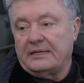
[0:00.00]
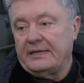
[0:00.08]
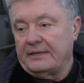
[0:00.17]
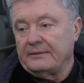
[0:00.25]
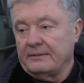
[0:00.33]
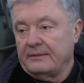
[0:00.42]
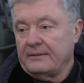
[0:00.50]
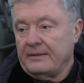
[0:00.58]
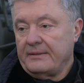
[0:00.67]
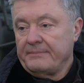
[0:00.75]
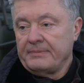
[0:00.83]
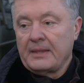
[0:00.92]
line.
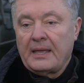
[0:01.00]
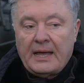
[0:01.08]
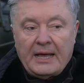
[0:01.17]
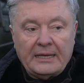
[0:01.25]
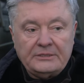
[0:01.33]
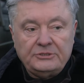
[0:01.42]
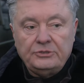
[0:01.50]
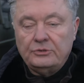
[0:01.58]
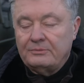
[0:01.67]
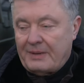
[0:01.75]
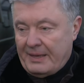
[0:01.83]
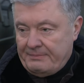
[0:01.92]
I do
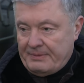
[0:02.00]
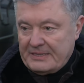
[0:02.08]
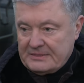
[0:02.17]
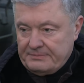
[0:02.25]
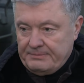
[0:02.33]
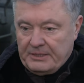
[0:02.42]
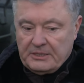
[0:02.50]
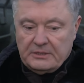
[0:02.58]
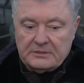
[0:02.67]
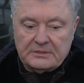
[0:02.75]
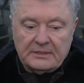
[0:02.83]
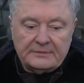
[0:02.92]
my best
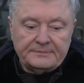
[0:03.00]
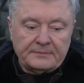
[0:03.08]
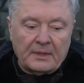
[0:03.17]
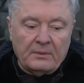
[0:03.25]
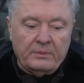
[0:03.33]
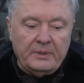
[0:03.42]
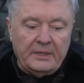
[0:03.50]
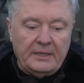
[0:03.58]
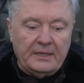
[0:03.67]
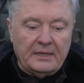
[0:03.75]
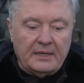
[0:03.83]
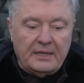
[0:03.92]
because
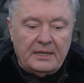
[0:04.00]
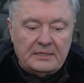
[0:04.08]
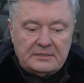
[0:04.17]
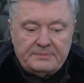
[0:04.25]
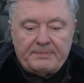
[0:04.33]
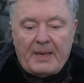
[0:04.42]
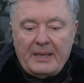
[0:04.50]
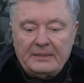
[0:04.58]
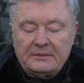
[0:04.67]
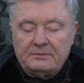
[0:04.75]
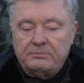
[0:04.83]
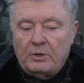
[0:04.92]
we
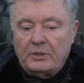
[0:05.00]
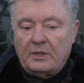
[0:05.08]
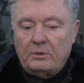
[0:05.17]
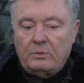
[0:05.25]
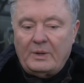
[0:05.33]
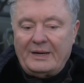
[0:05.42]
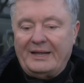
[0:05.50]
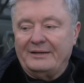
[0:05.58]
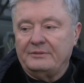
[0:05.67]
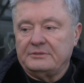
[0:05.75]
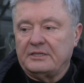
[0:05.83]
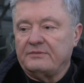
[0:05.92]
spend more than
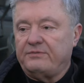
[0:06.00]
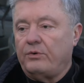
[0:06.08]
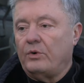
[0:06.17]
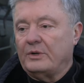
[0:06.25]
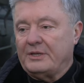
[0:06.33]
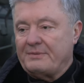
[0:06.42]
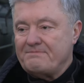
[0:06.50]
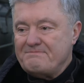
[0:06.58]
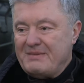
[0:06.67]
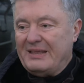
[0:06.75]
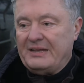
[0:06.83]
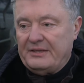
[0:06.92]
140
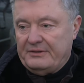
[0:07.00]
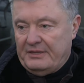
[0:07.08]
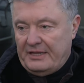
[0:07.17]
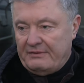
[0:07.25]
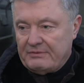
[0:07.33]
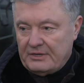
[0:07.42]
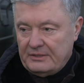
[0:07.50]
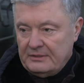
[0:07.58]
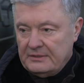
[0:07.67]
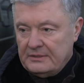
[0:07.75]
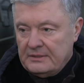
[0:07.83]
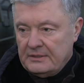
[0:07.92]
million euro
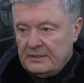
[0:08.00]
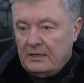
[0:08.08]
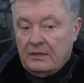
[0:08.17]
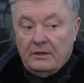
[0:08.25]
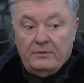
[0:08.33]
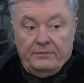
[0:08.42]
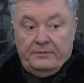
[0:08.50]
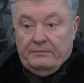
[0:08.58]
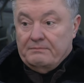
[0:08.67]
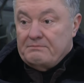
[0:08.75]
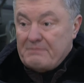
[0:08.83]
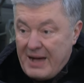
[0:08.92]
of
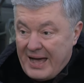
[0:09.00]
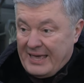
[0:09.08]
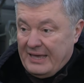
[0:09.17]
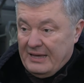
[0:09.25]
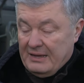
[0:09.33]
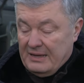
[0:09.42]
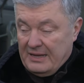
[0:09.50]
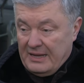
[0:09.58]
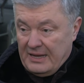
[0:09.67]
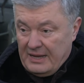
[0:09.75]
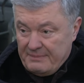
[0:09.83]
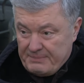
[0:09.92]
my
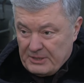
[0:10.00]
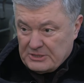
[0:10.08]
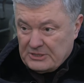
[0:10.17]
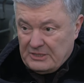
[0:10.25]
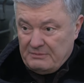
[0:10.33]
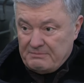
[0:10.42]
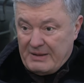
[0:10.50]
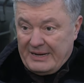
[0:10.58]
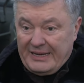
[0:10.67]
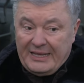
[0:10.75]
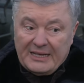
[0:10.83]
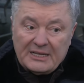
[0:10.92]
personal
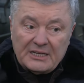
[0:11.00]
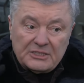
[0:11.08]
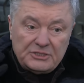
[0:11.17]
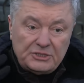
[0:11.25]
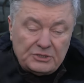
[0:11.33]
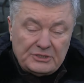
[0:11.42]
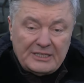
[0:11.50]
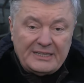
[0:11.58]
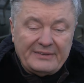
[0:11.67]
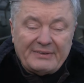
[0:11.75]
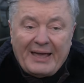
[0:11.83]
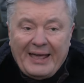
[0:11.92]
money to
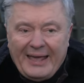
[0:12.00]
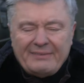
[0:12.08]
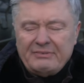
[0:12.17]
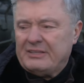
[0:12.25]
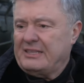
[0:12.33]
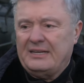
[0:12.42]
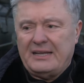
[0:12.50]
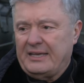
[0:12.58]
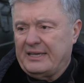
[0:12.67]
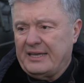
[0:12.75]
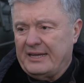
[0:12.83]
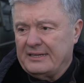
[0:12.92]
deliver everything I
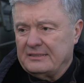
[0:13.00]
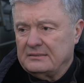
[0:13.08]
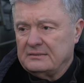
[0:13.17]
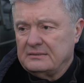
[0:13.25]
can